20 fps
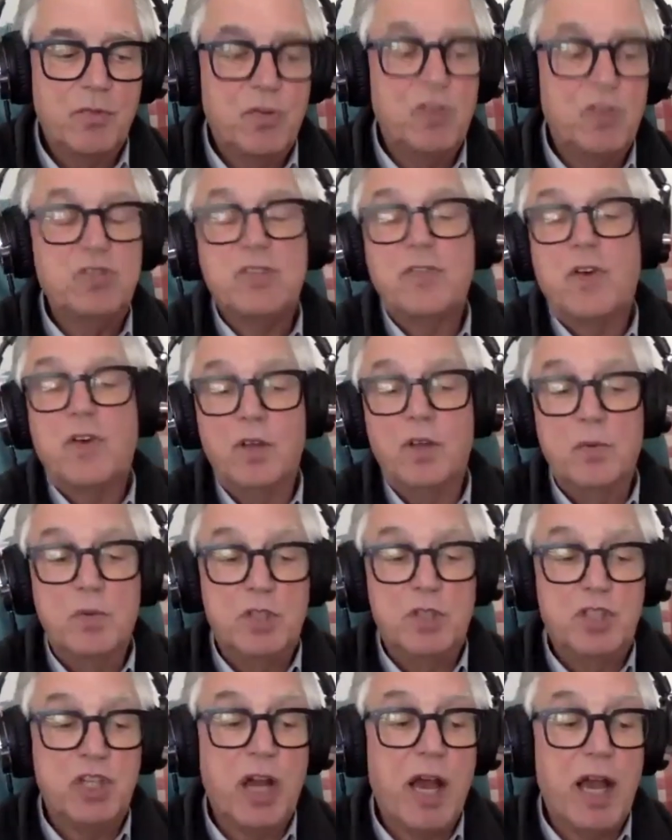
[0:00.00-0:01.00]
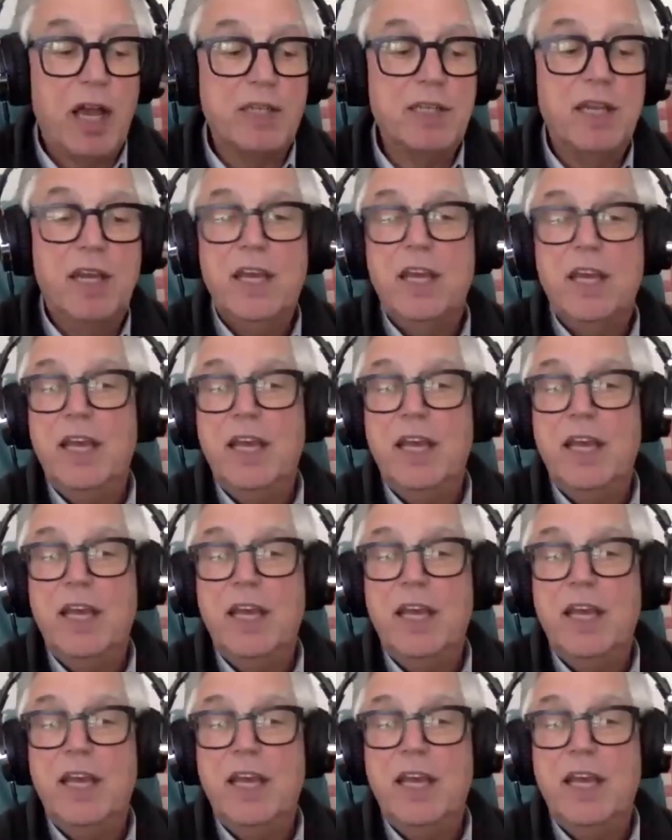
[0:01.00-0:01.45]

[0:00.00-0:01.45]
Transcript: First of all, he was shocked.